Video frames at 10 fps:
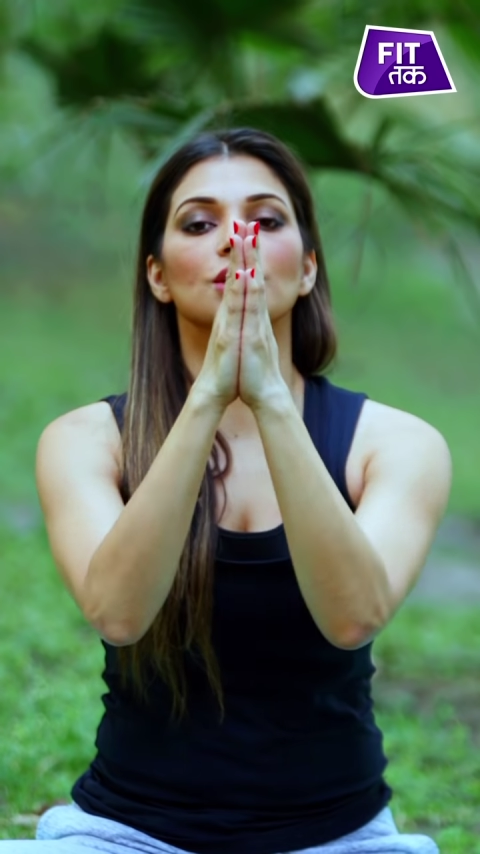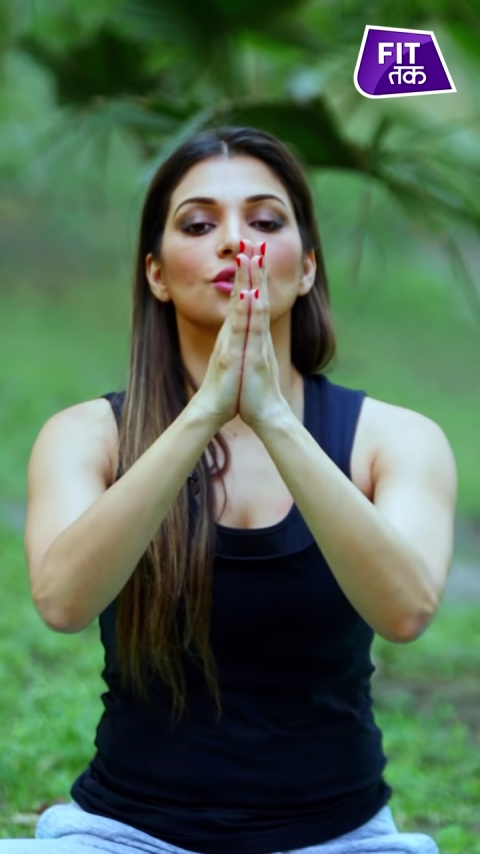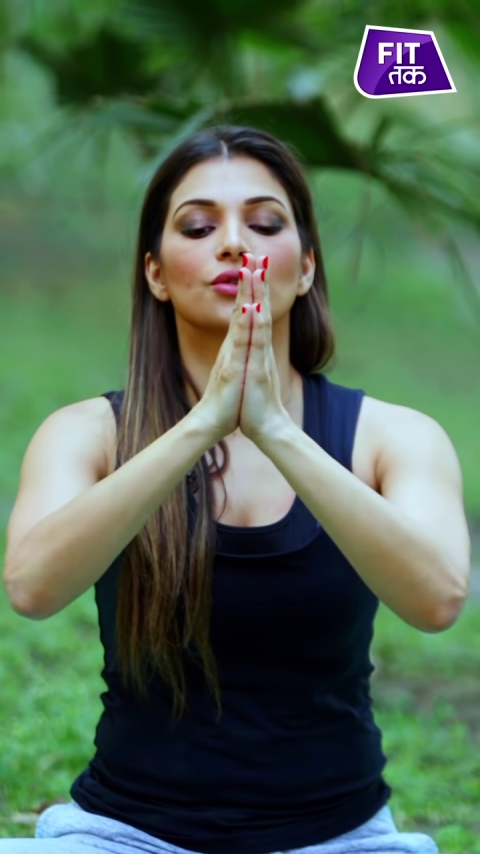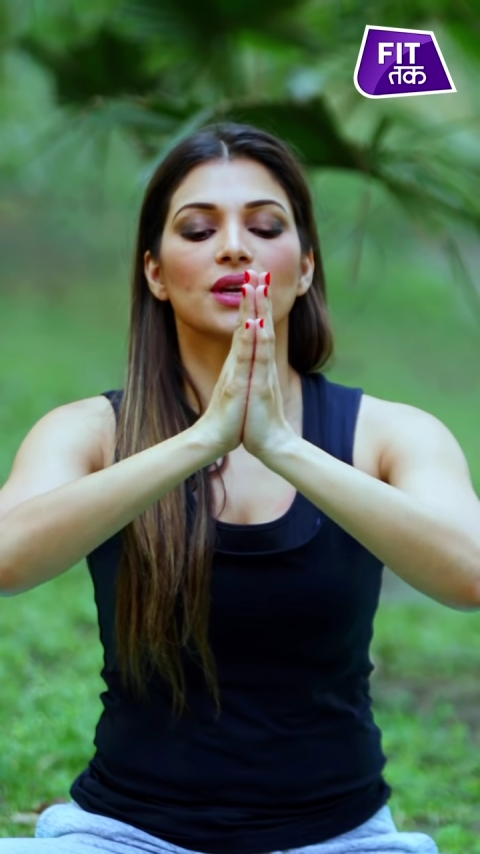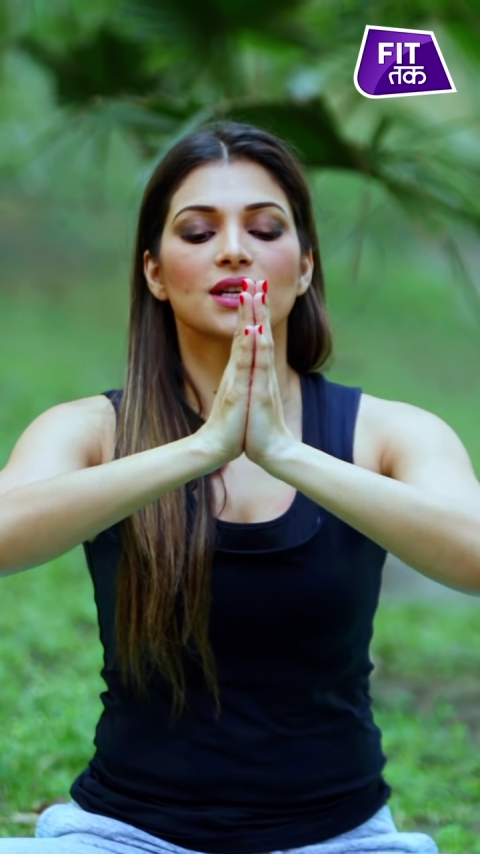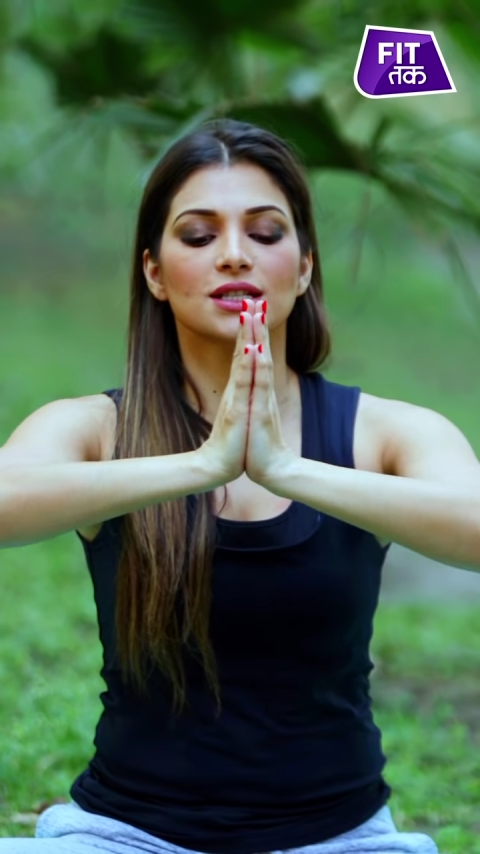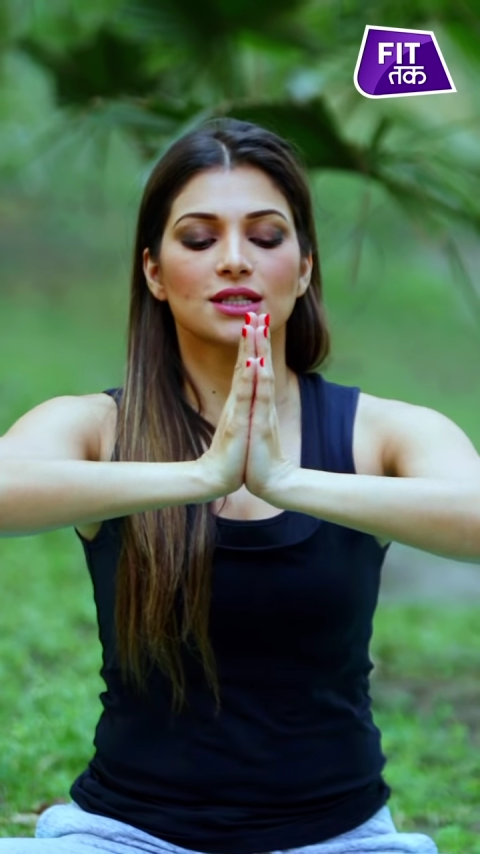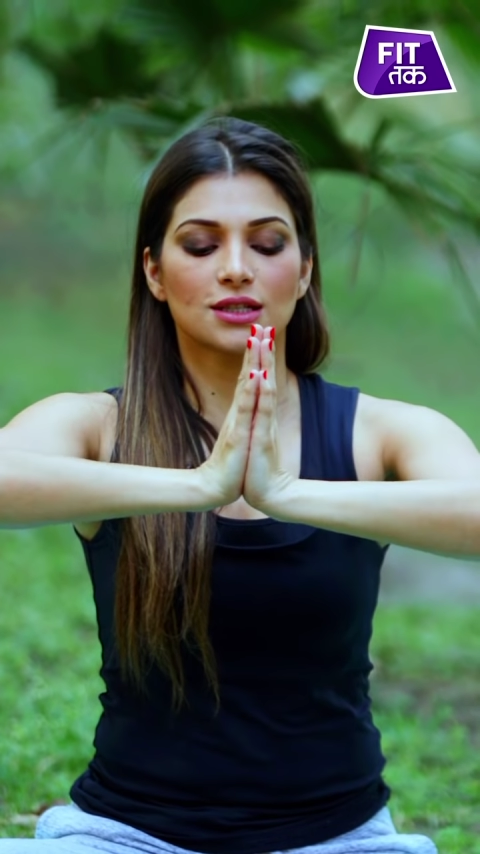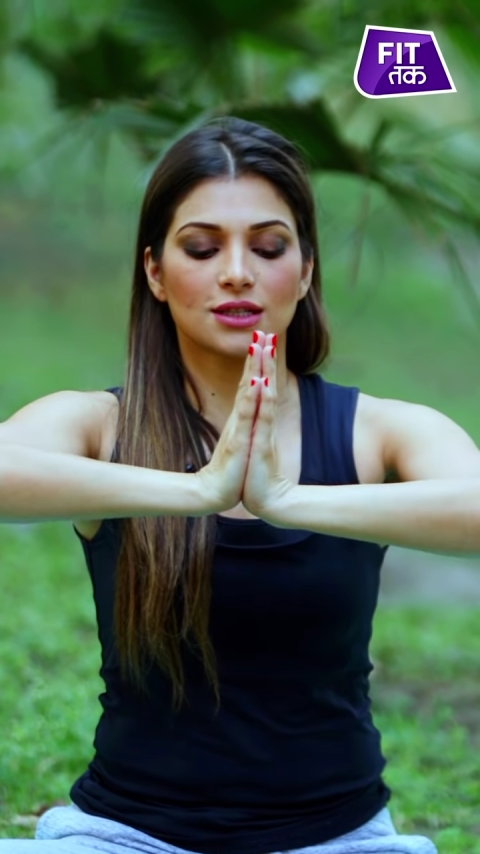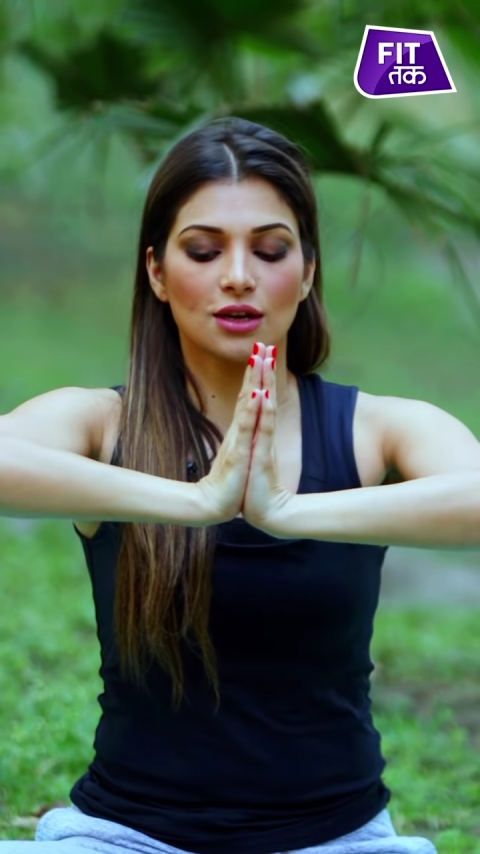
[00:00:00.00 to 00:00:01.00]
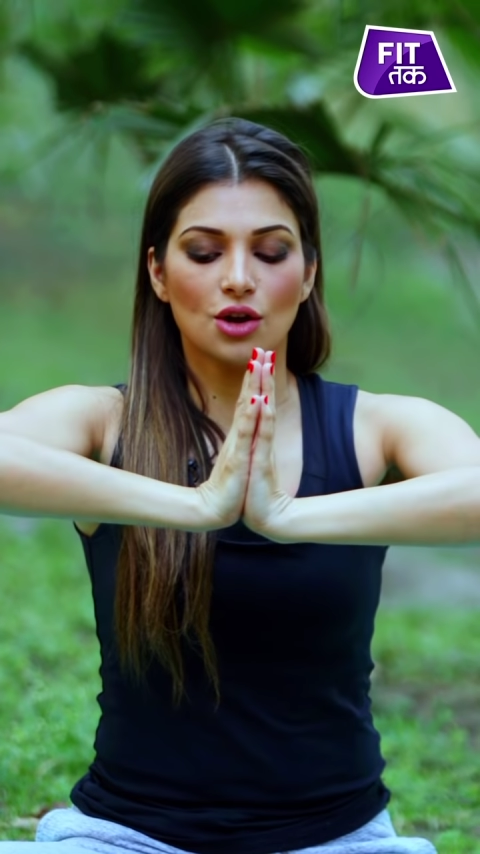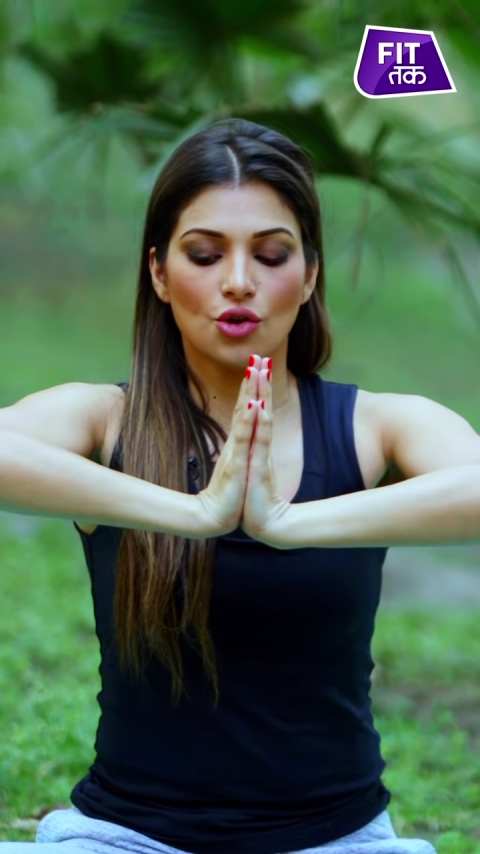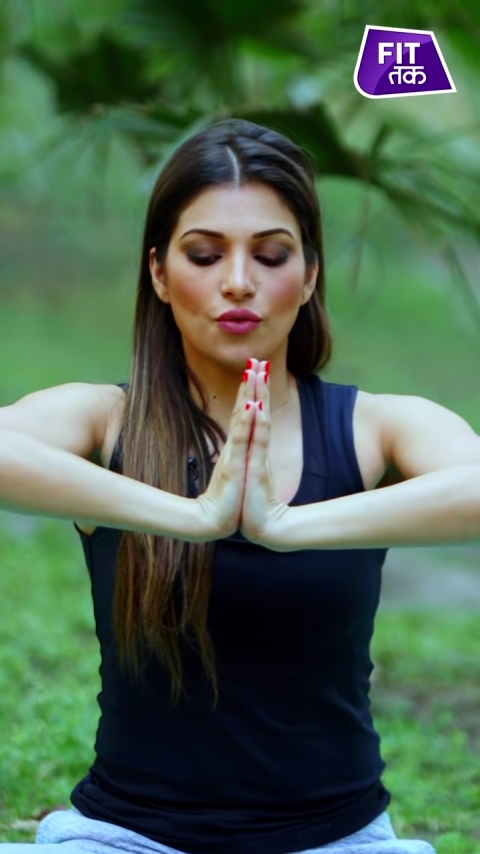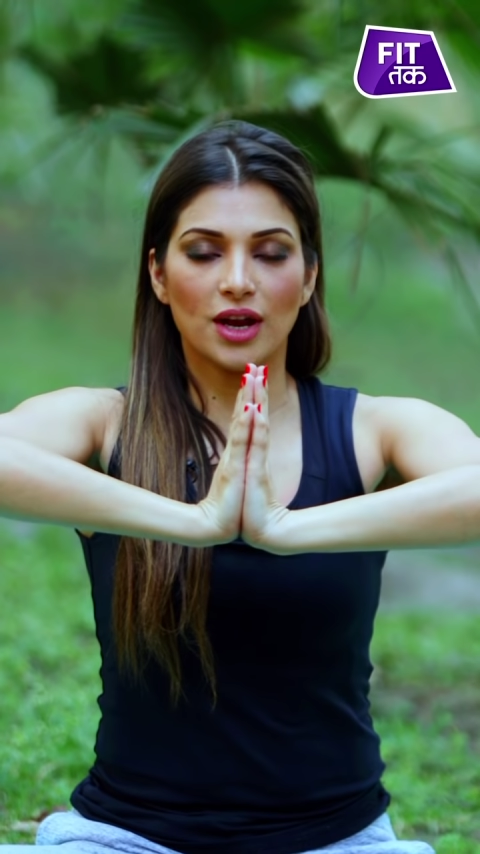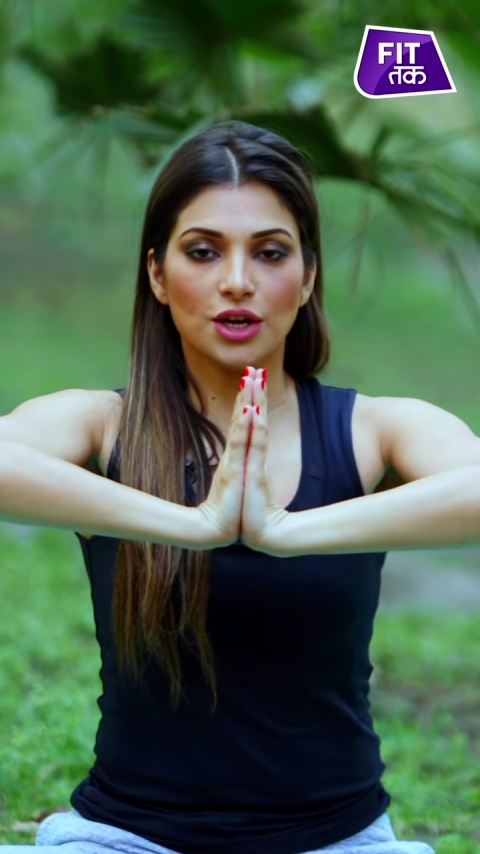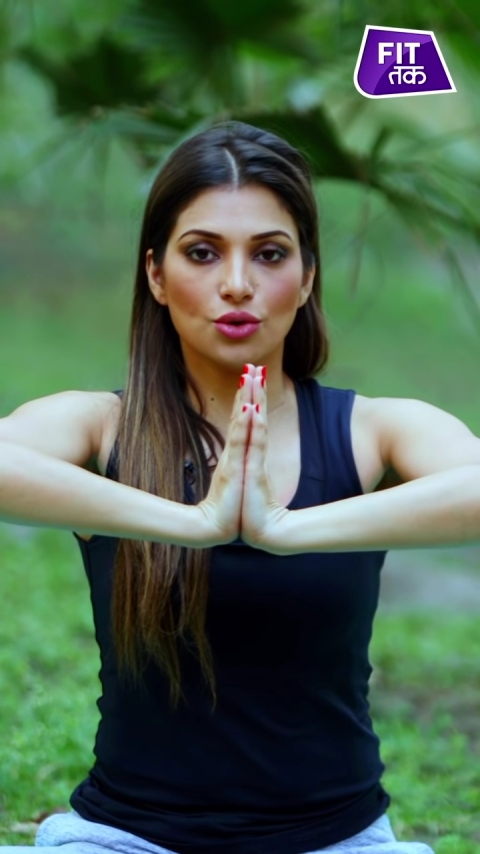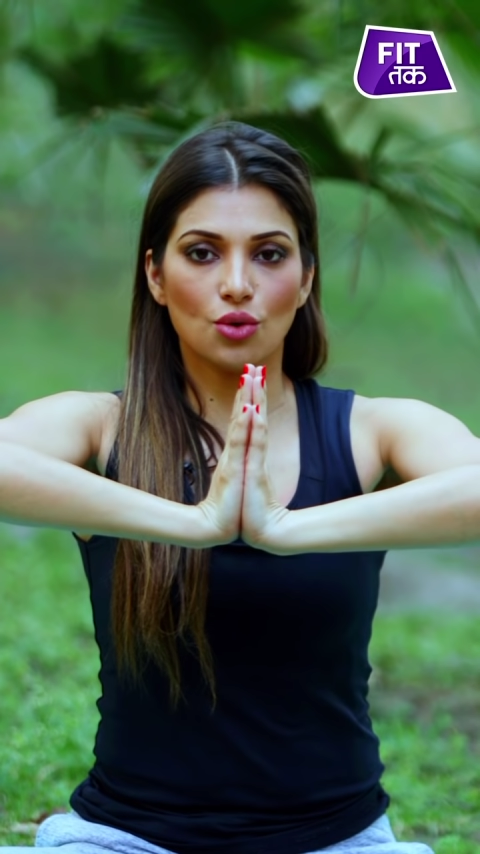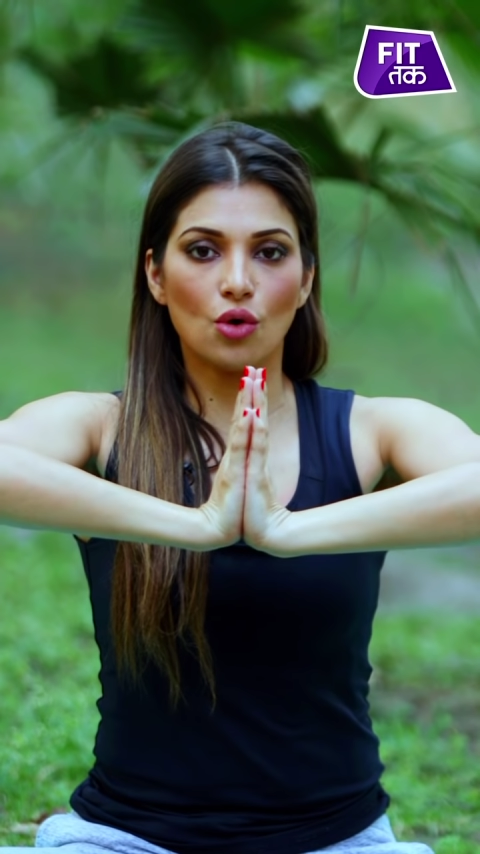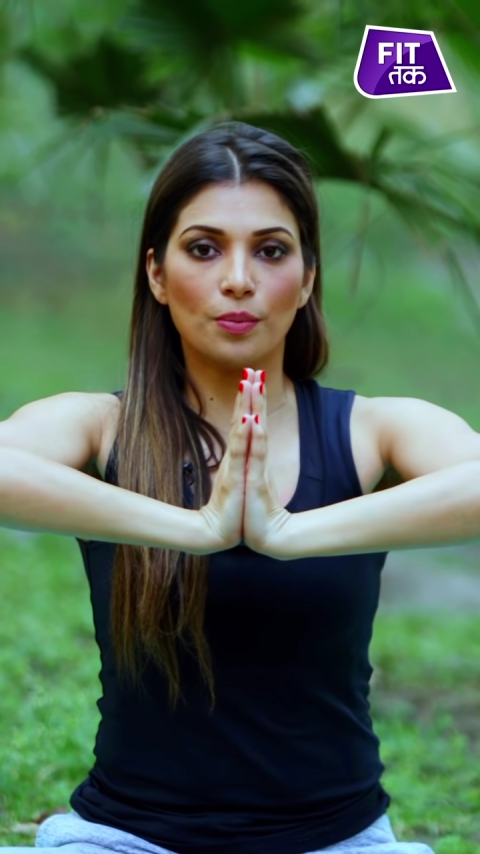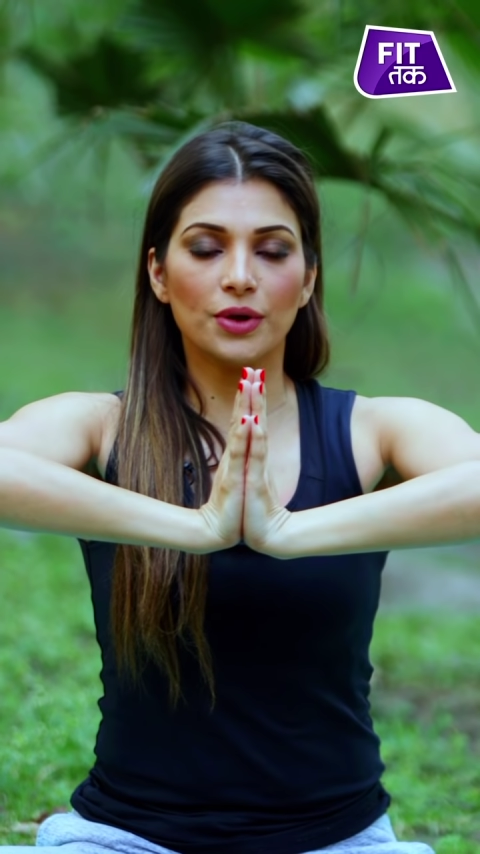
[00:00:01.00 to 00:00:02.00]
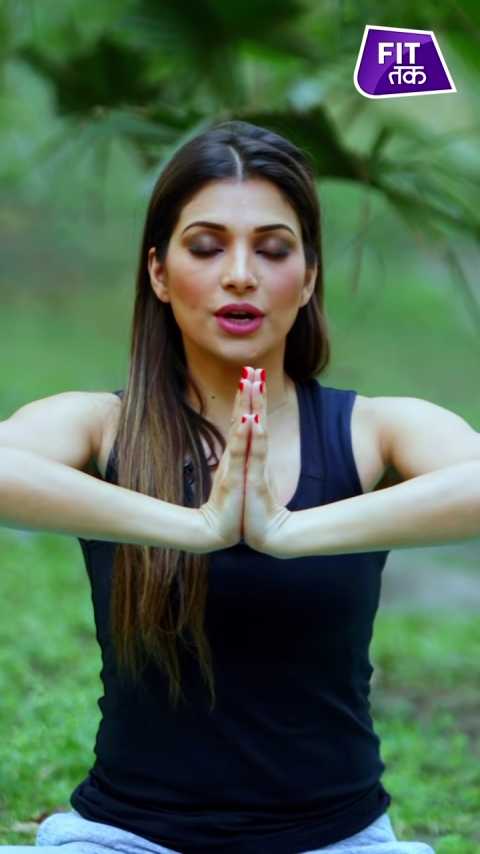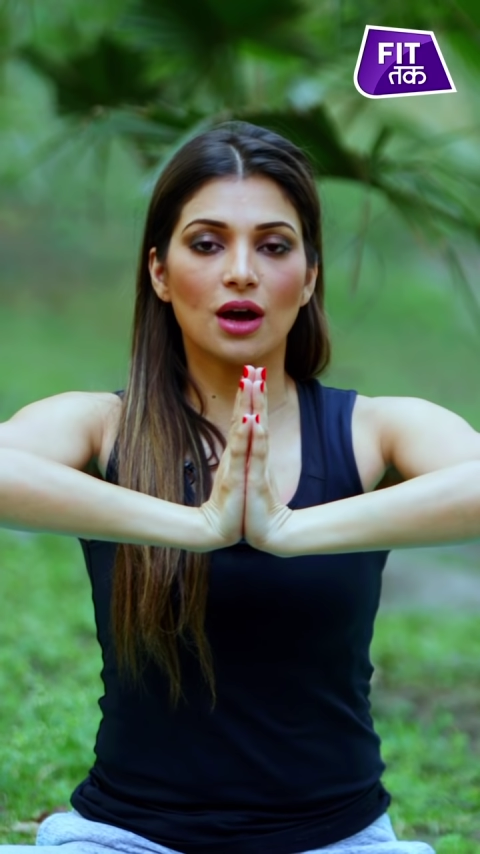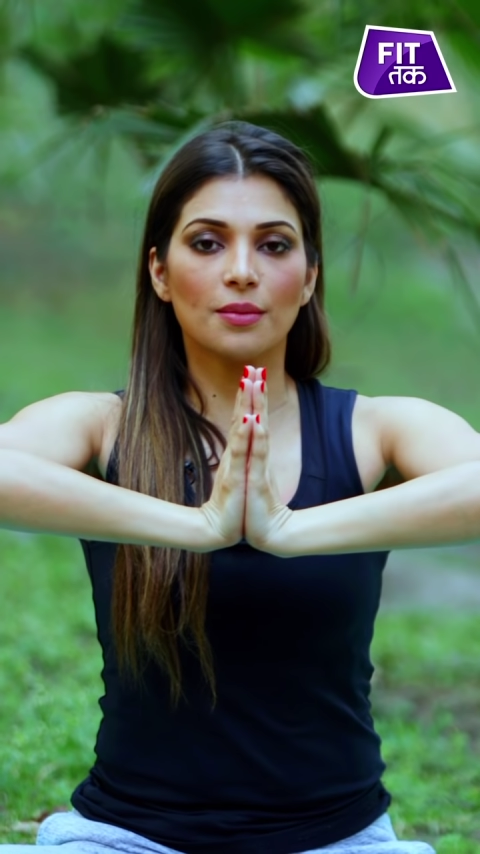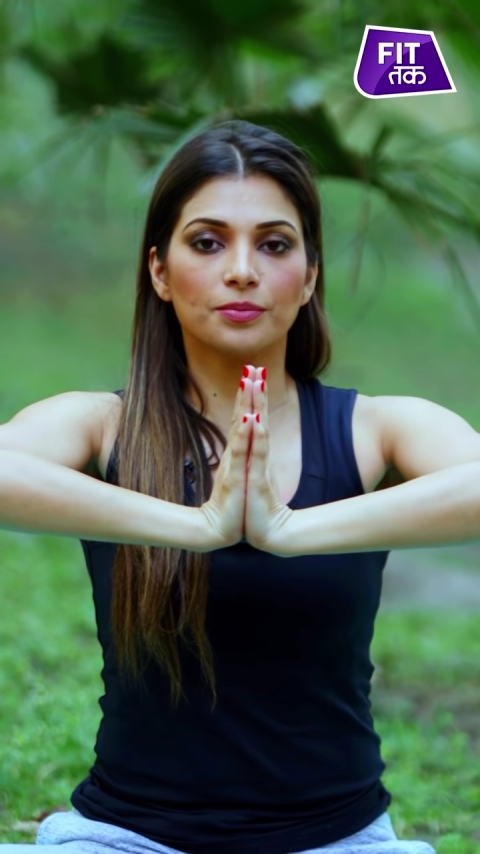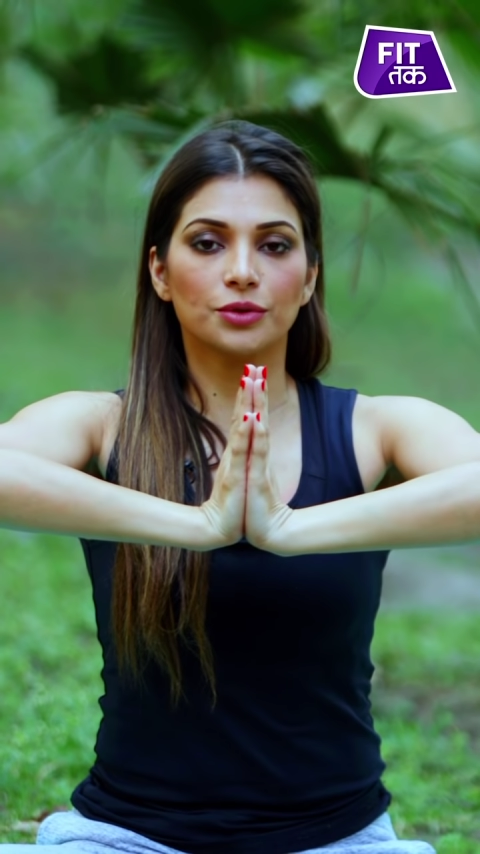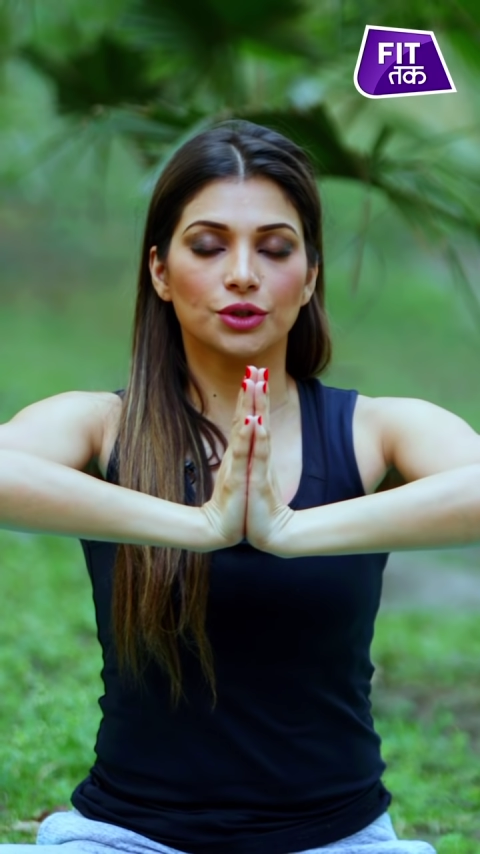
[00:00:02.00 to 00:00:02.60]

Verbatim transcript: in your wrists. When you open up